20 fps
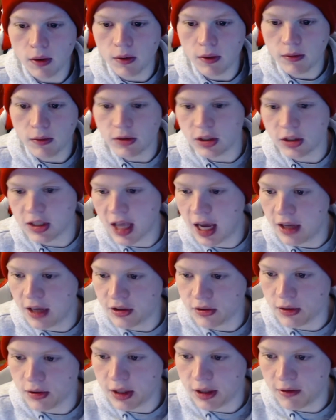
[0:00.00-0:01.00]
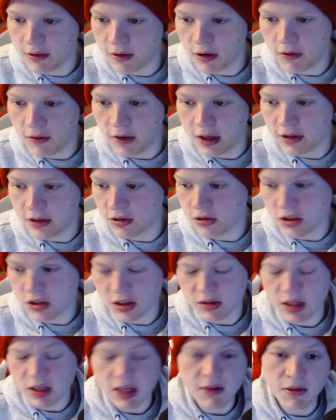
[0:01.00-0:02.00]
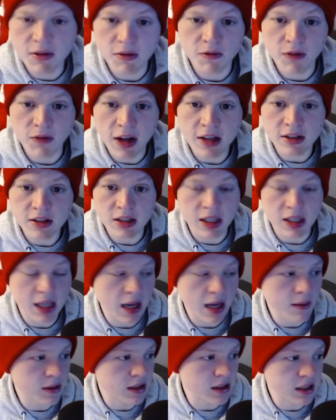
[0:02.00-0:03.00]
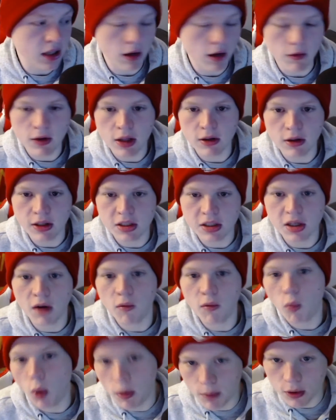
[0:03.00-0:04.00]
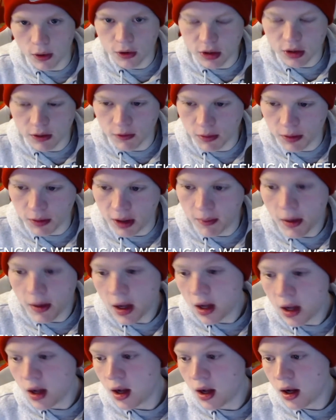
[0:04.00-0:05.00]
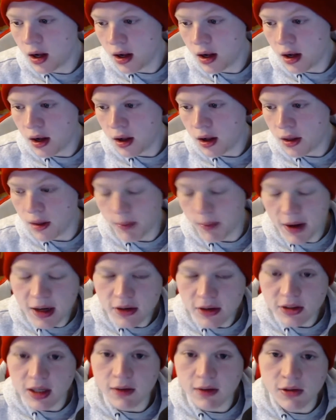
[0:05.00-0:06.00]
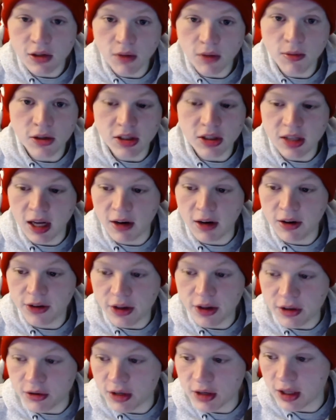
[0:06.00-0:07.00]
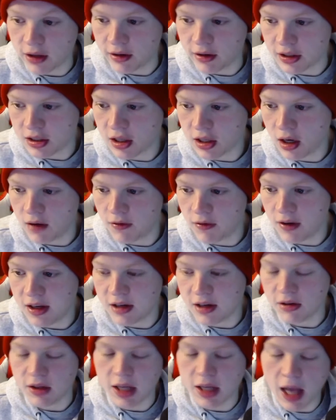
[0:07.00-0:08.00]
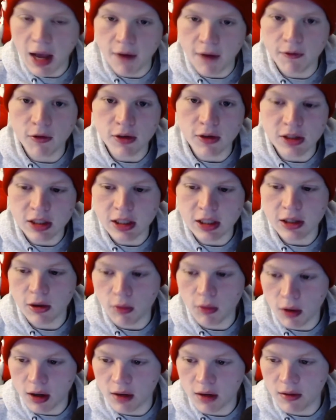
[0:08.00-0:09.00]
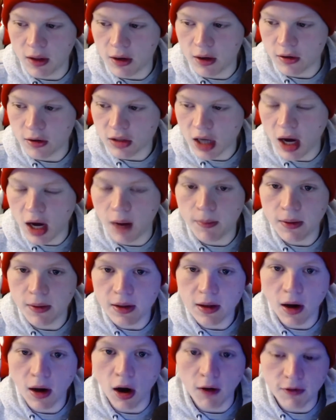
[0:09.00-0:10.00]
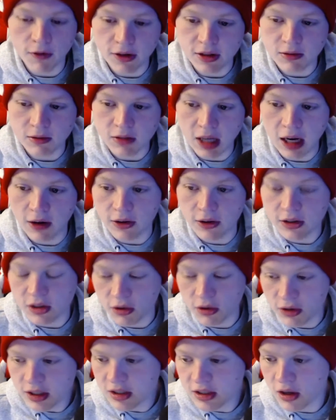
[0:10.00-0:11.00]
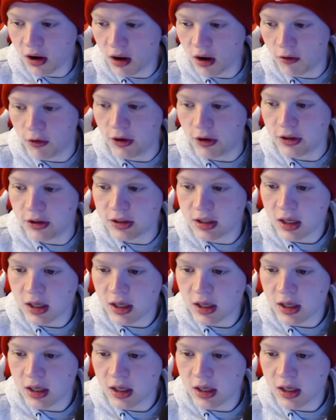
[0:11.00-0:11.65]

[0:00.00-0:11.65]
just casual NFL fans or just even fans of the game itself can list off one person from them. The Bengals have so much talent that you can list off nearly every single one of their top offensive talent. So this offense